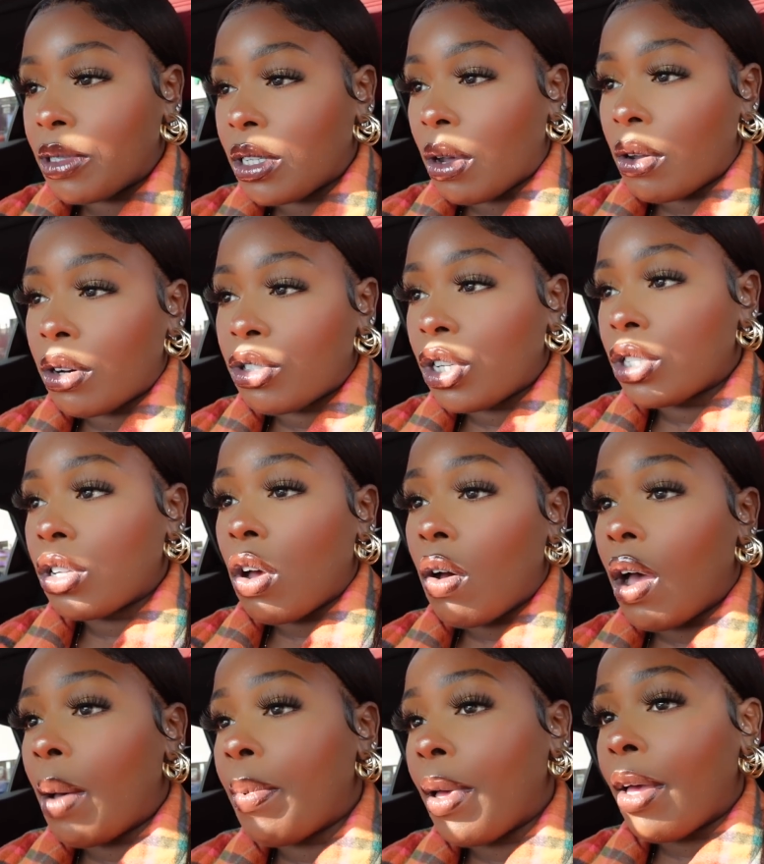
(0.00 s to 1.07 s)
So it'll just go
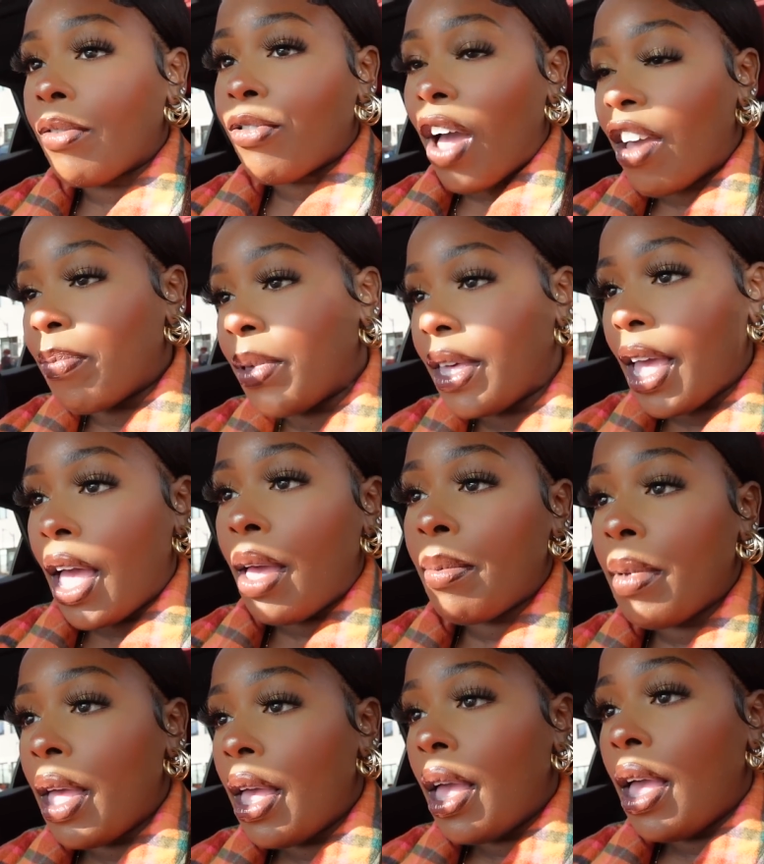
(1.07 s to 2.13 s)
up at 5
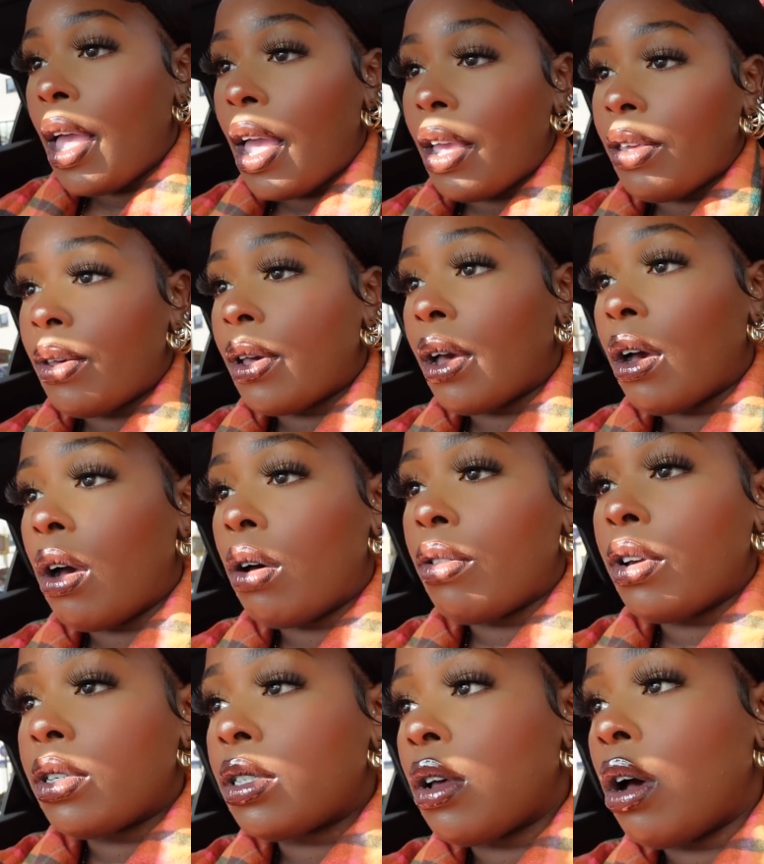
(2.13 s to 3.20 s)
p.m. And you, oh,
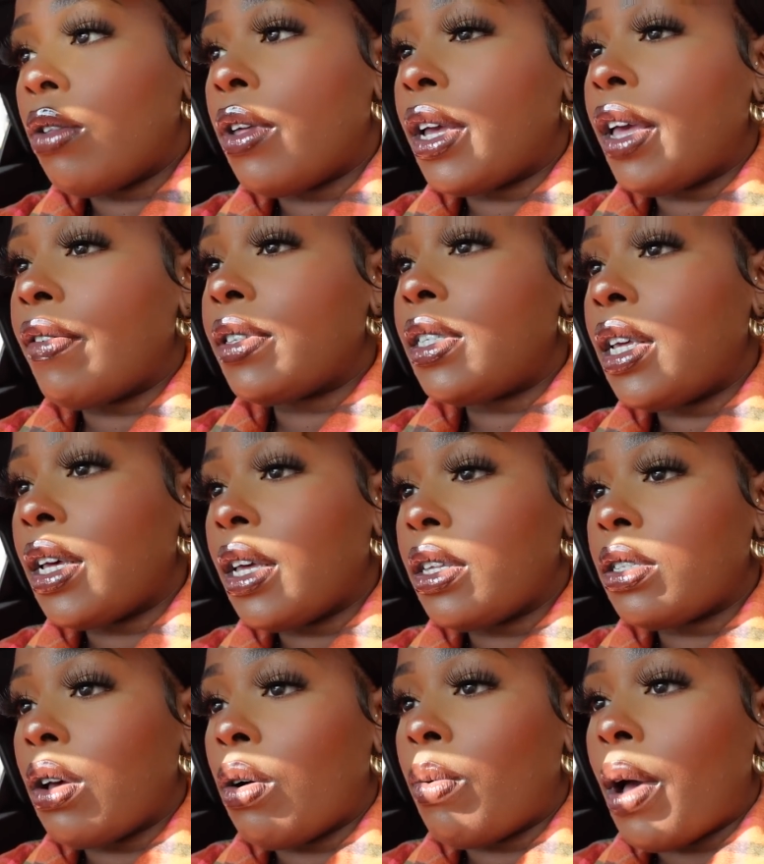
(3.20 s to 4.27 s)
there's, oh, they're giving
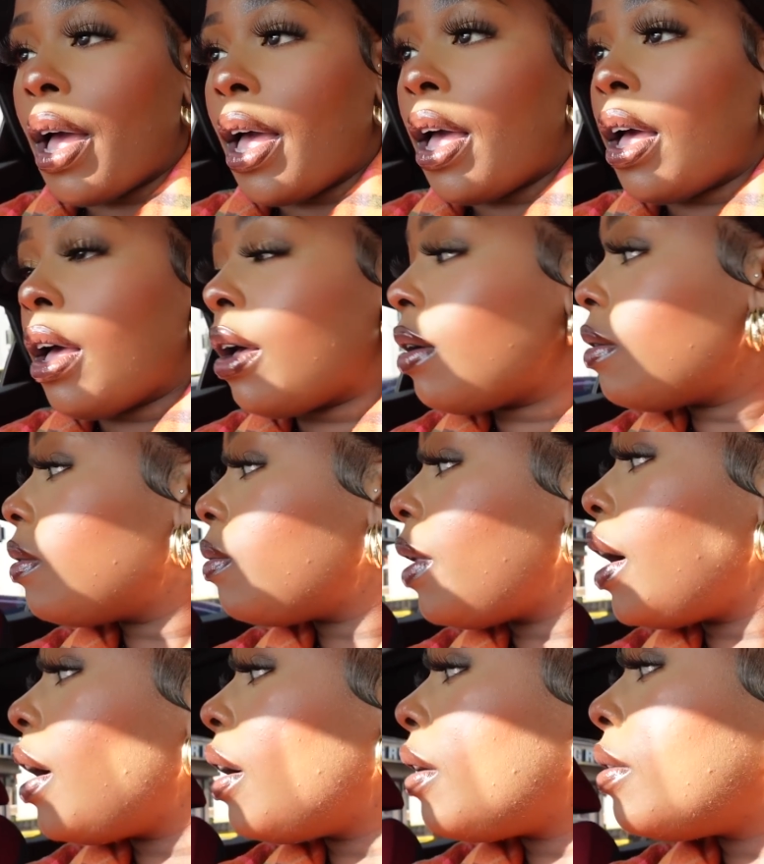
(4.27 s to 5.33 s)
tickets. Oh, wow.
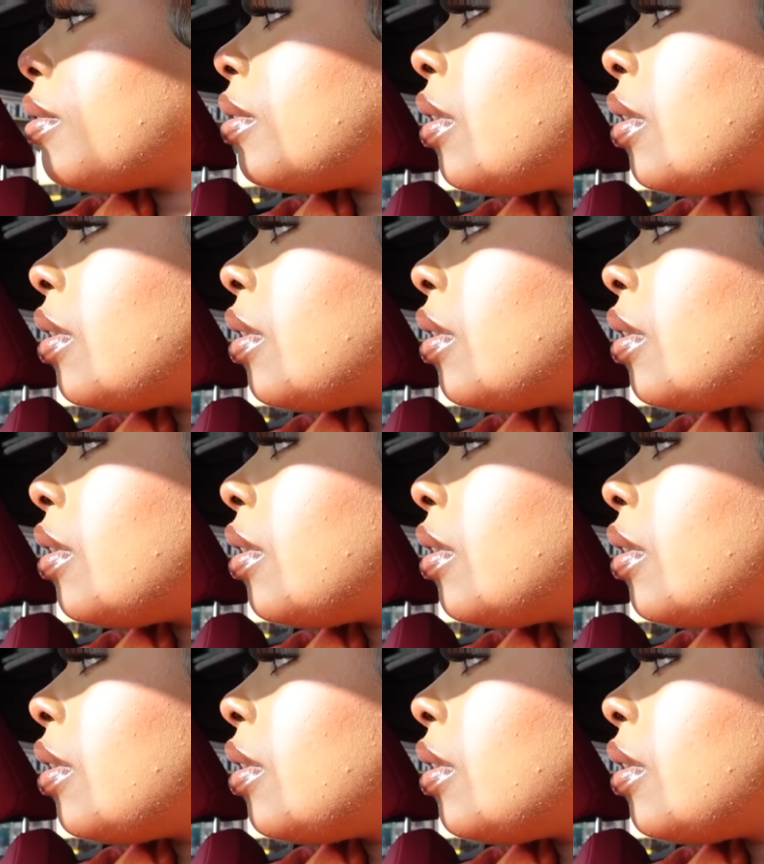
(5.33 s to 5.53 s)
Wow.